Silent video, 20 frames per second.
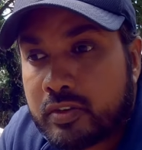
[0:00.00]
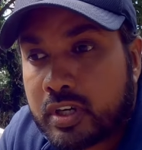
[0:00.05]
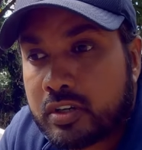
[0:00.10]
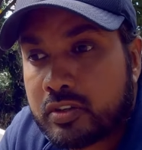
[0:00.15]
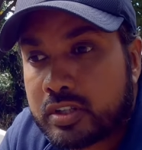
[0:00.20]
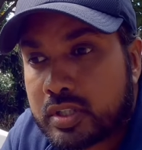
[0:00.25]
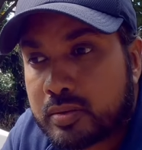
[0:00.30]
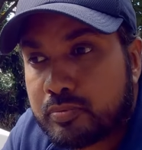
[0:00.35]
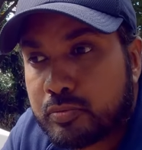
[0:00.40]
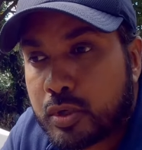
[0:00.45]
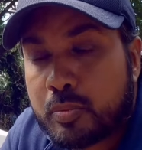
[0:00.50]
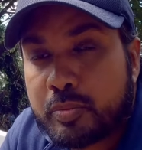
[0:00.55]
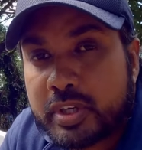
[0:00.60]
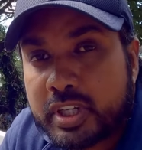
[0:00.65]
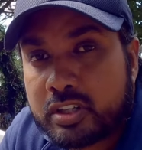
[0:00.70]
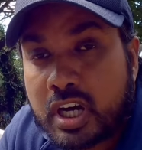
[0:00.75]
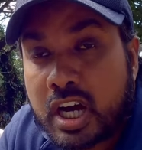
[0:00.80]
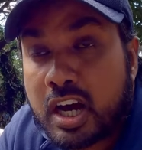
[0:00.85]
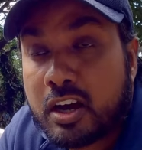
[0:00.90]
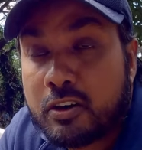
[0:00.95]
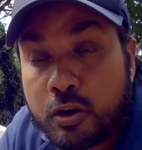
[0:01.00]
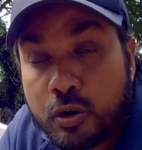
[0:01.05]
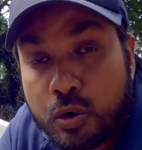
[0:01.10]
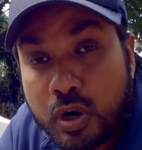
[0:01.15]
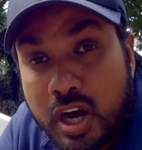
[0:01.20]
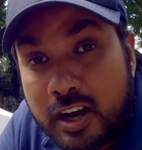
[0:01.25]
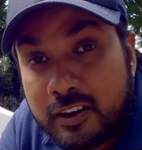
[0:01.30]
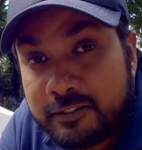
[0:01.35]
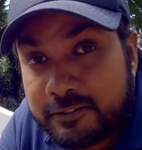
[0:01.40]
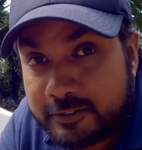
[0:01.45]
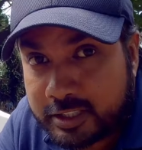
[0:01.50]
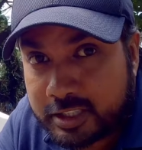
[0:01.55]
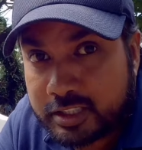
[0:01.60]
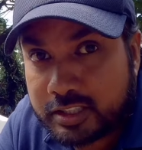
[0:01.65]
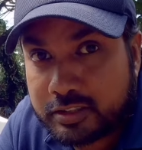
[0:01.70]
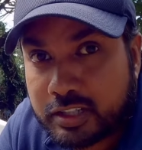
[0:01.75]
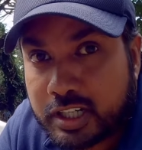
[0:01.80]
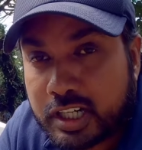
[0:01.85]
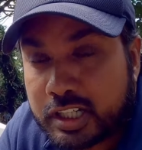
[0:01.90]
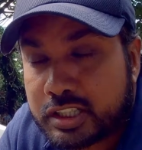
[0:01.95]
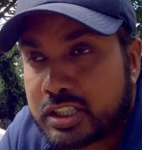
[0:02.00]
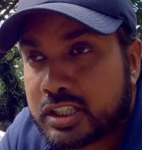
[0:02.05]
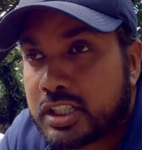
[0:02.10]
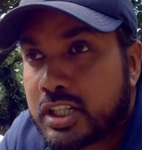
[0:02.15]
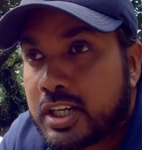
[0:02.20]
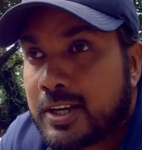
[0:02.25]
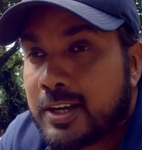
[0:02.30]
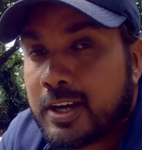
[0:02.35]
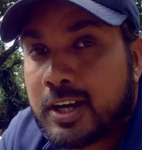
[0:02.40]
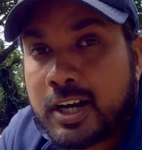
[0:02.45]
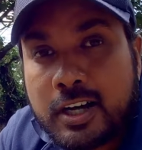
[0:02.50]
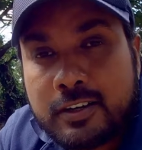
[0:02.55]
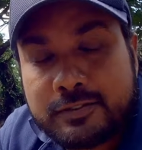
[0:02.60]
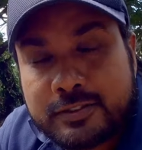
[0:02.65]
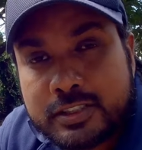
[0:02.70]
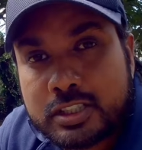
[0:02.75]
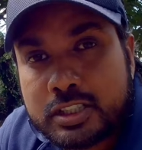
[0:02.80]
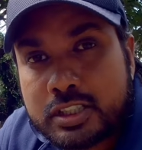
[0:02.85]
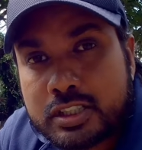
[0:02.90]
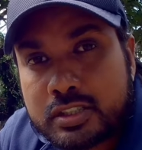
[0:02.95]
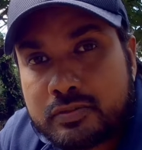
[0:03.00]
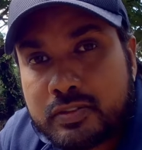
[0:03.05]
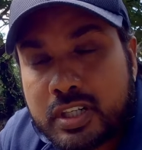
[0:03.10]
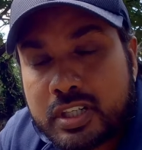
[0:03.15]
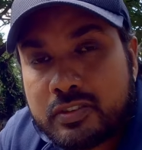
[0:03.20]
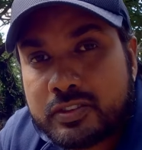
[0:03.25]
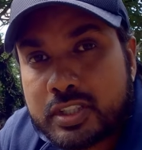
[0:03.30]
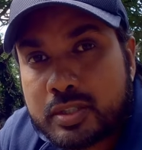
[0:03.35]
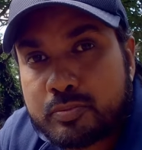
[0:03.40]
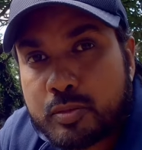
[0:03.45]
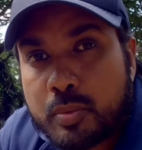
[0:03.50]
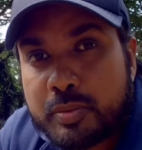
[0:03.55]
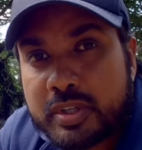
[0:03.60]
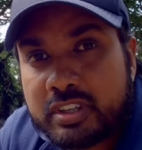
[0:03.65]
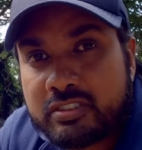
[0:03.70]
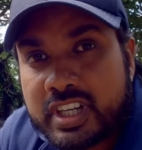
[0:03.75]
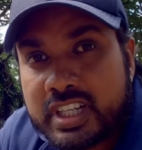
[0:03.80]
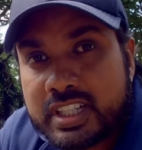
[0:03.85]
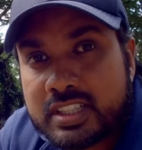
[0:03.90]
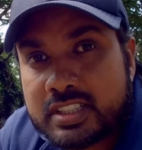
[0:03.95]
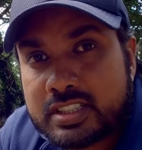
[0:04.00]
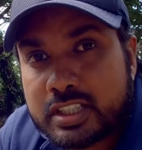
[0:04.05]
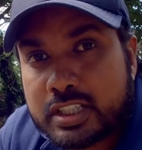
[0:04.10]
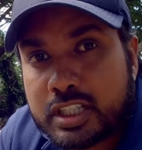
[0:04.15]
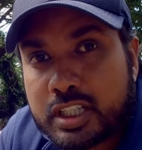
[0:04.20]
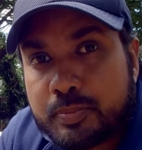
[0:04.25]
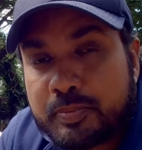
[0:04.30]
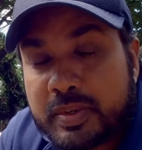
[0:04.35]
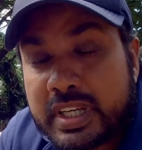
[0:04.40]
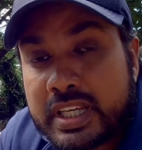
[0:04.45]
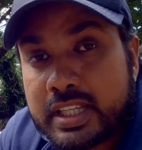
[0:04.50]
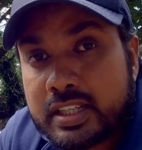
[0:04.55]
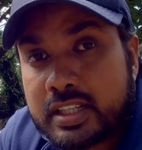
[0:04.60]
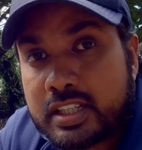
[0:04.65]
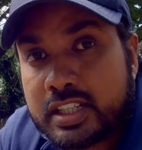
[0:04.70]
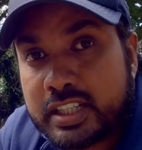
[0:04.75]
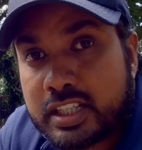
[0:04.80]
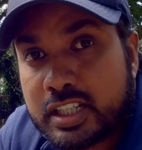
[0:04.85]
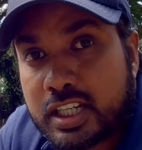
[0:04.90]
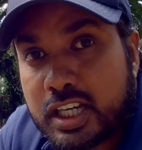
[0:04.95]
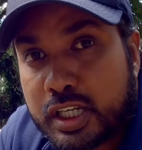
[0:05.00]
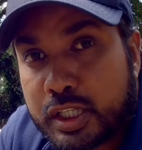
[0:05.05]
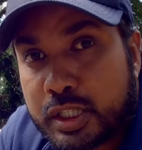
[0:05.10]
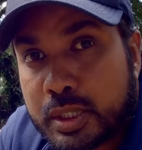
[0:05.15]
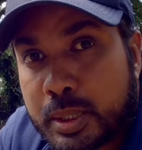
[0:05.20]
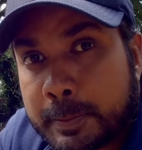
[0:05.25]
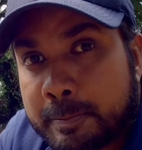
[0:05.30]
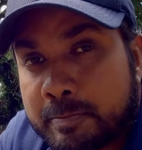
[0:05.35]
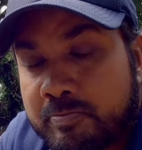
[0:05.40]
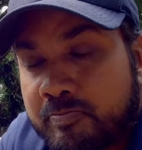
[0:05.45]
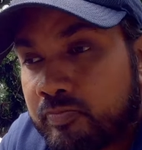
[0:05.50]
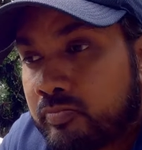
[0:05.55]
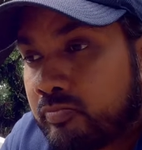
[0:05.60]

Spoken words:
one of the bombing, or after one of the bombing raids in London.